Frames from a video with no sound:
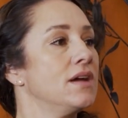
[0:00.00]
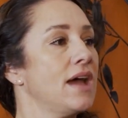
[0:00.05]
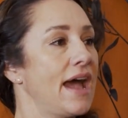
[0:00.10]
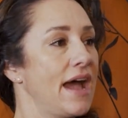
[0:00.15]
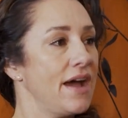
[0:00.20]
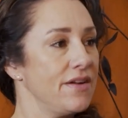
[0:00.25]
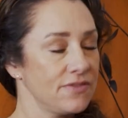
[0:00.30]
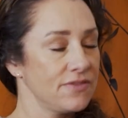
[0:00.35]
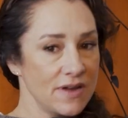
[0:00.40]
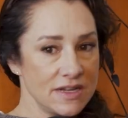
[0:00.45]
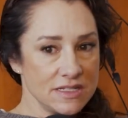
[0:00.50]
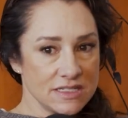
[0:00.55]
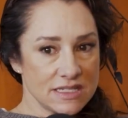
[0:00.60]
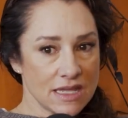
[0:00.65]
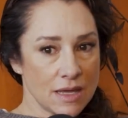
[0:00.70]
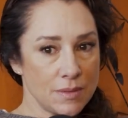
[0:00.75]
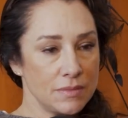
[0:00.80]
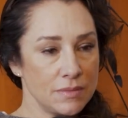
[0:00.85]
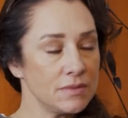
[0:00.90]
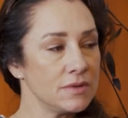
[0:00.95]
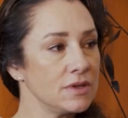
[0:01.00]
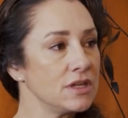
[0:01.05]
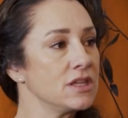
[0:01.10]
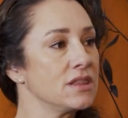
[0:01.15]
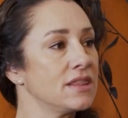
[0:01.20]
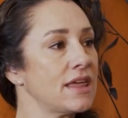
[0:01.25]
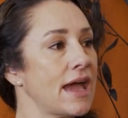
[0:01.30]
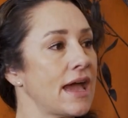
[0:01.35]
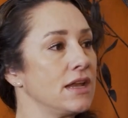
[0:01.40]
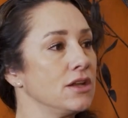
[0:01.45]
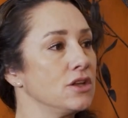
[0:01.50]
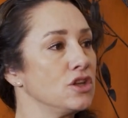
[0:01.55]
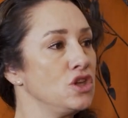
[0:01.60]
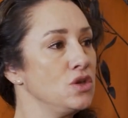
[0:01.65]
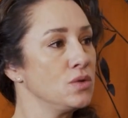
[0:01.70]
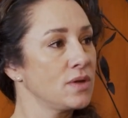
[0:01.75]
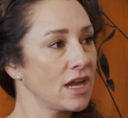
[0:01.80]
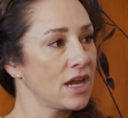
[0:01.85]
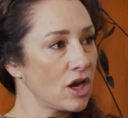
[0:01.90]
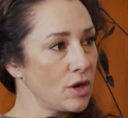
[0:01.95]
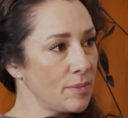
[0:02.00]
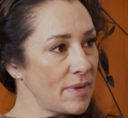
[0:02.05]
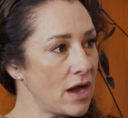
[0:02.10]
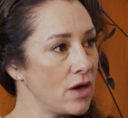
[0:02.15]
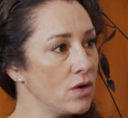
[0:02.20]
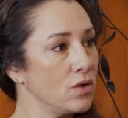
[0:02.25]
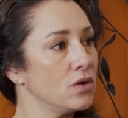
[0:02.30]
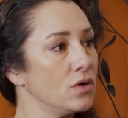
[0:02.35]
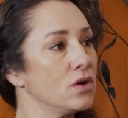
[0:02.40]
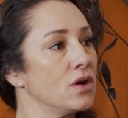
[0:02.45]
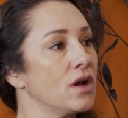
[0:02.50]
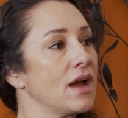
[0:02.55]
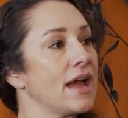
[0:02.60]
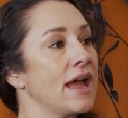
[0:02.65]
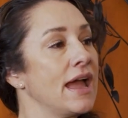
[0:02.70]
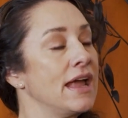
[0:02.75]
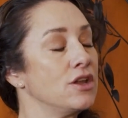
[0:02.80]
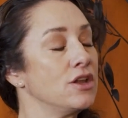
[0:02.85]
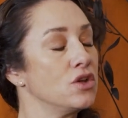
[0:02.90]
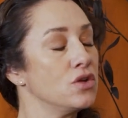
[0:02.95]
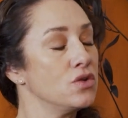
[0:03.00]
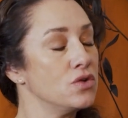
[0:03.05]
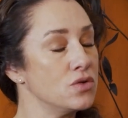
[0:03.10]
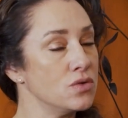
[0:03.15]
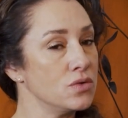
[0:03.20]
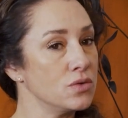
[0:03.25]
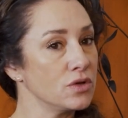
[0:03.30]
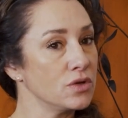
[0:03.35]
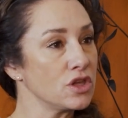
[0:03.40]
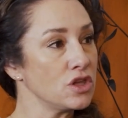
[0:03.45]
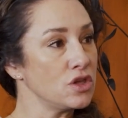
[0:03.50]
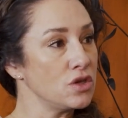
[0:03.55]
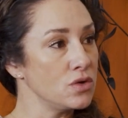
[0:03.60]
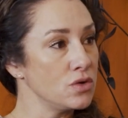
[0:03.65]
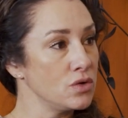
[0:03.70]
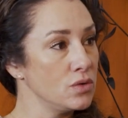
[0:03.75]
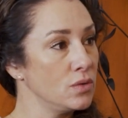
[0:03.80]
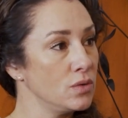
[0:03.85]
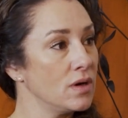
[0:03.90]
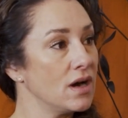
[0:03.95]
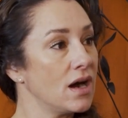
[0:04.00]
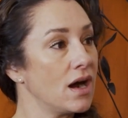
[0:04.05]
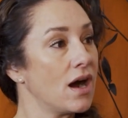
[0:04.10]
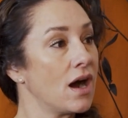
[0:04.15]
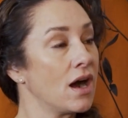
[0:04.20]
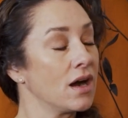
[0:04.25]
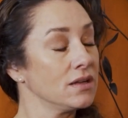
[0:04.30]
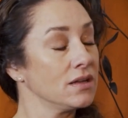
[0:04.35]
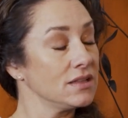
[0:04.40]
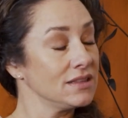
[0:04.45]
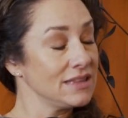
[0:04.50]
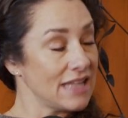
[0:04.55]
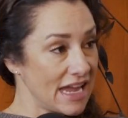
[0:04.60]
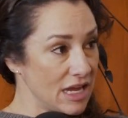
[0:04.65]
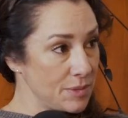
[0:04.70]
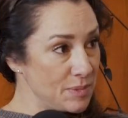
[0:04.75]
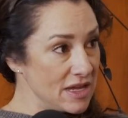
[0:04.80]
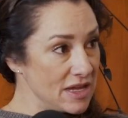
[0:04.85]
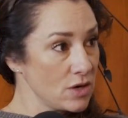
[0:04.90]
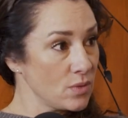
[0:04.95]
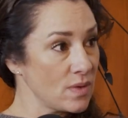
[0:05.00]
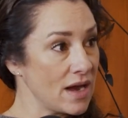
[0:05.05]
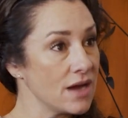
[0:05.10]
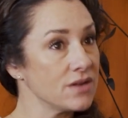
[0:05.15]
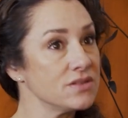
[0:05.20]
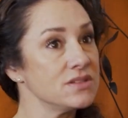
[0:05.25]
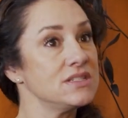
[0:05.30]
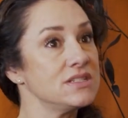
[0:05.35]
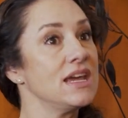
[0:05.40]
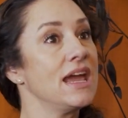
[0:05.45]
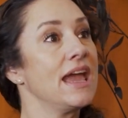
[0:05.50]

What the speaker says: have friends that you care about and who you are like being around,